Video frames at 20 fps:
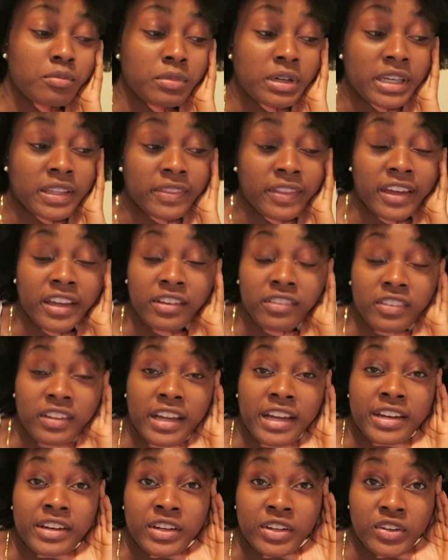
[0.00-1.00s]
but thankfully
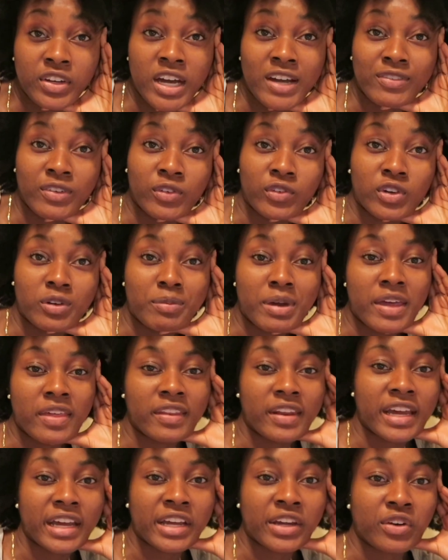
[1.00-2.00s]
i do have a roommate
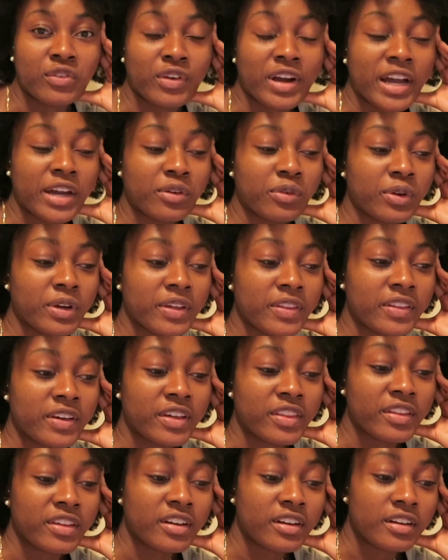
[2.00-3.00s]
that i can ride with
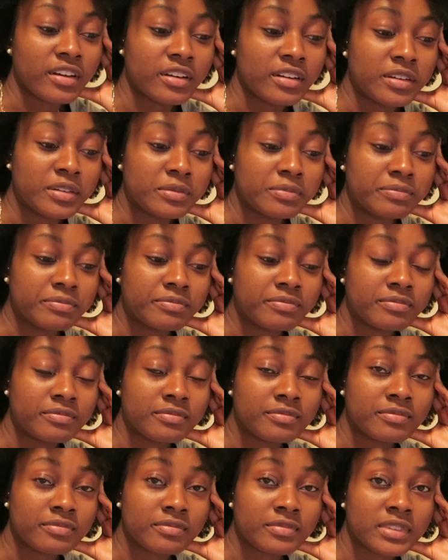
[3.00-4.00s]
uh, um
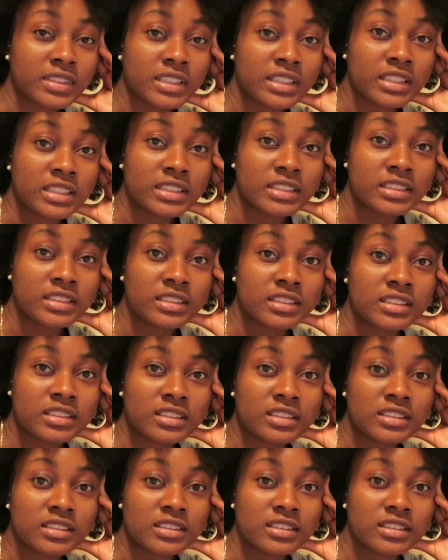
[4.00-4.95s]
because